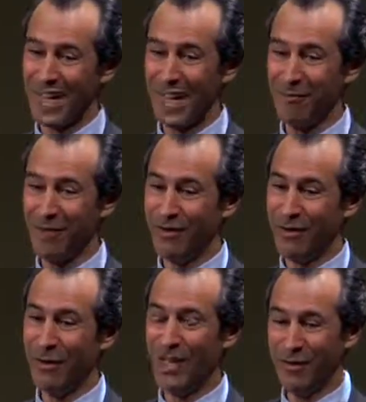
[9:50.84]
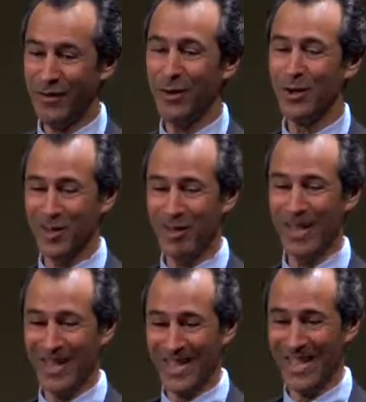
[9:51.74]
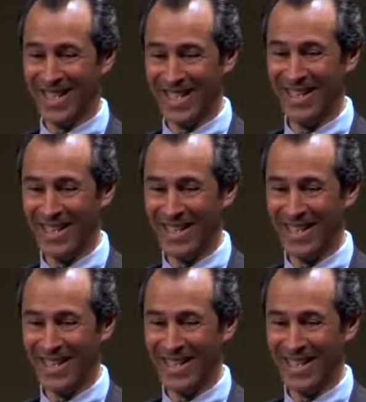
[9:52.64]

I'm very confused about that.